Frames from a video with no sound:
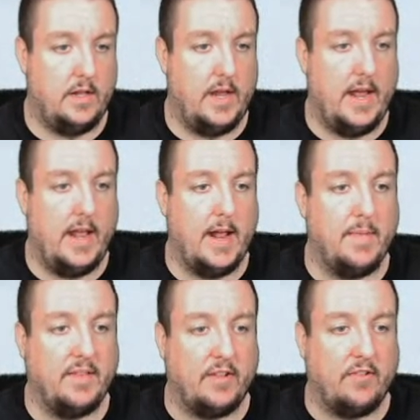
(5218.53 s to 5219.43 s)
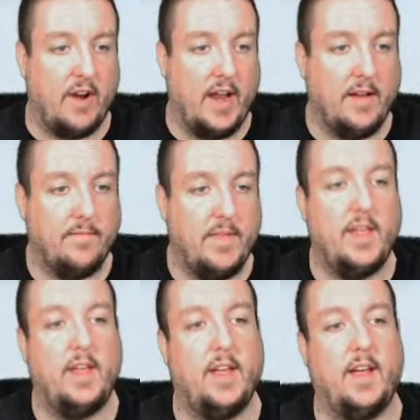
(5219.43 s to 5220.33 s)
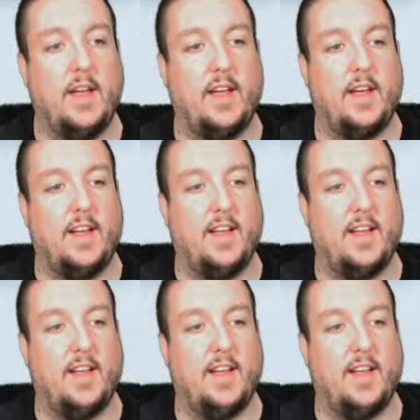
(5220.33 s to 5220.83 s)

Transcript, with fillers: And I missed the tray.